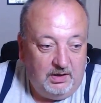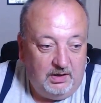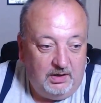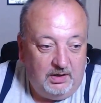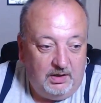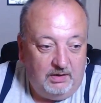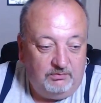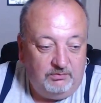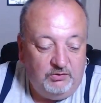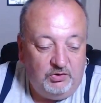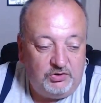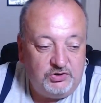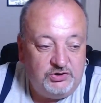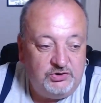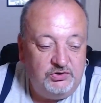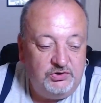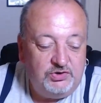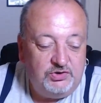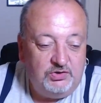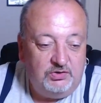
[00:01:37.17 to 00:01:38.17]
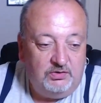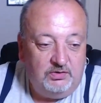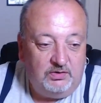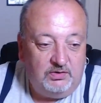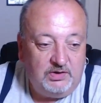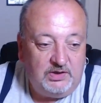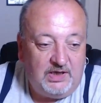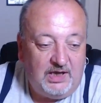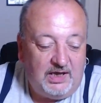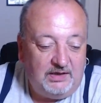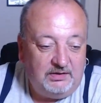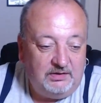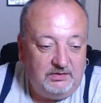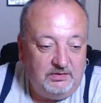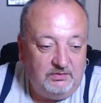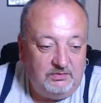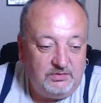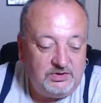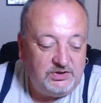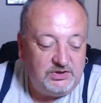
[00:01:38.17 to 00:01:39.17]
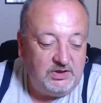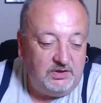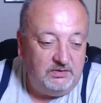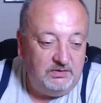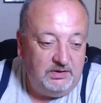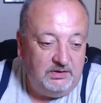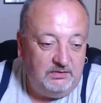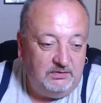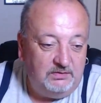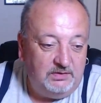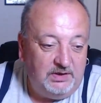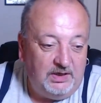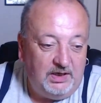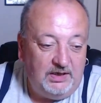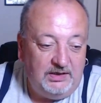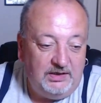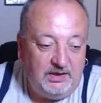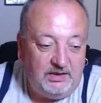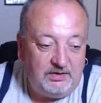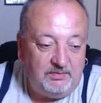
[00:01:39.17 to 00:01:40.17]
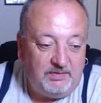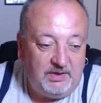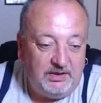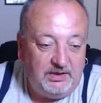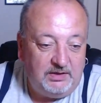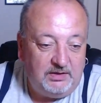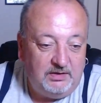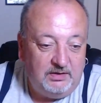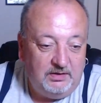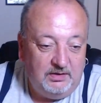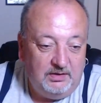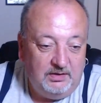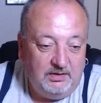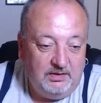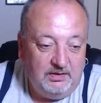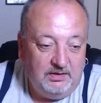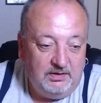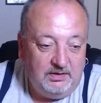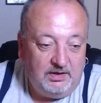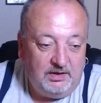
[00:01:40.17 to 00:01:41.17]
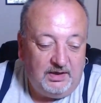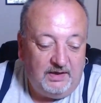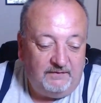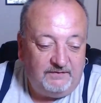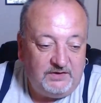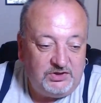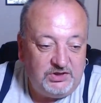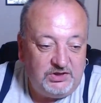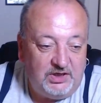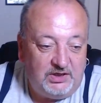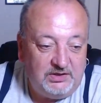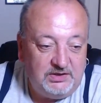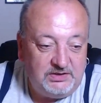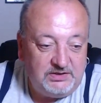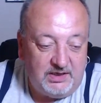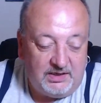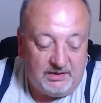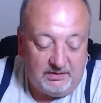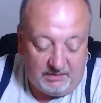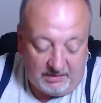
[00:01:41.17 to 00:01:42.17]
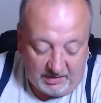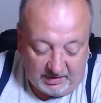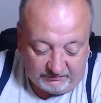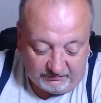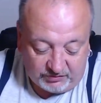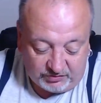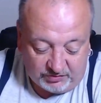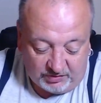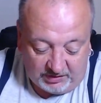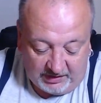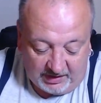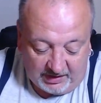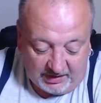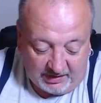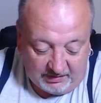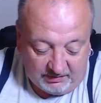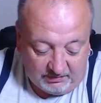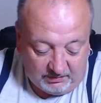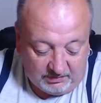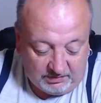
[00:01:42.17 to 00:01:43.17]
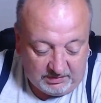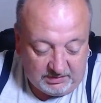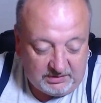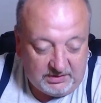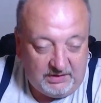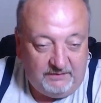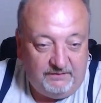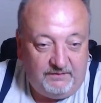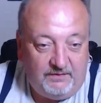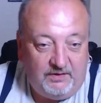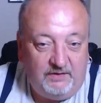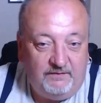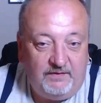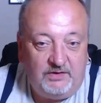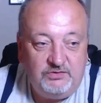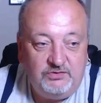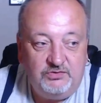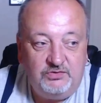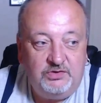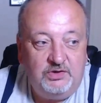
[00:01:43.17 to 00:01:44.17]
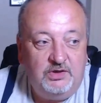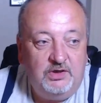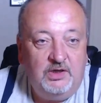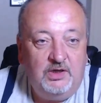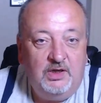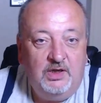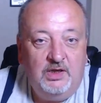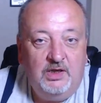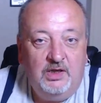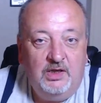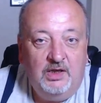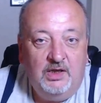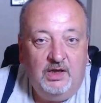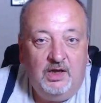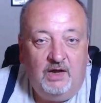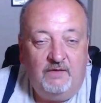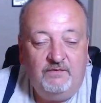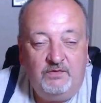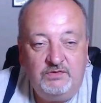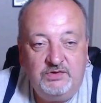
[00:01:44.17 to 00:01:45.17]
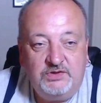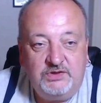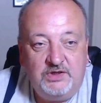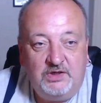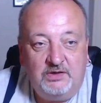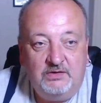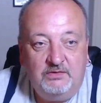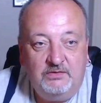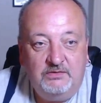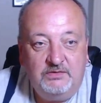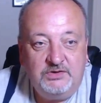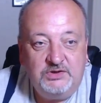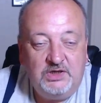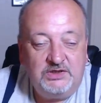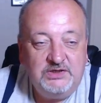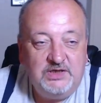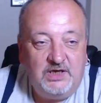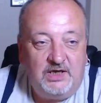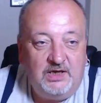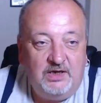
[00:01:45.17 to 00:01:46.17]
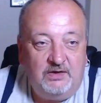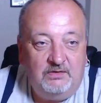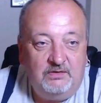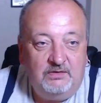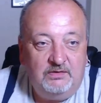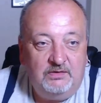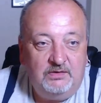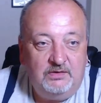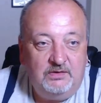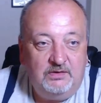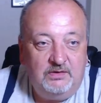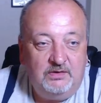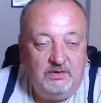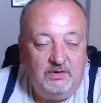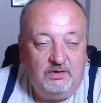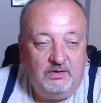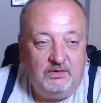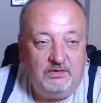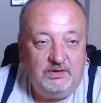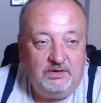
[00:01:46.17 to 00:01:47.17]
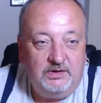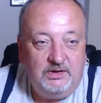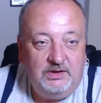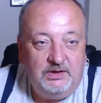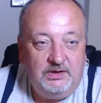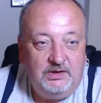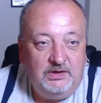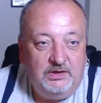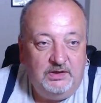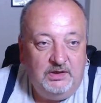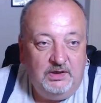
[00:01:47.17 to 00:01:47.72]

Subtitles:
I'm not too sure on Canon or Sony or any other make. You'll have to check this out. I have tried it out on the D500. I've also checked it out on a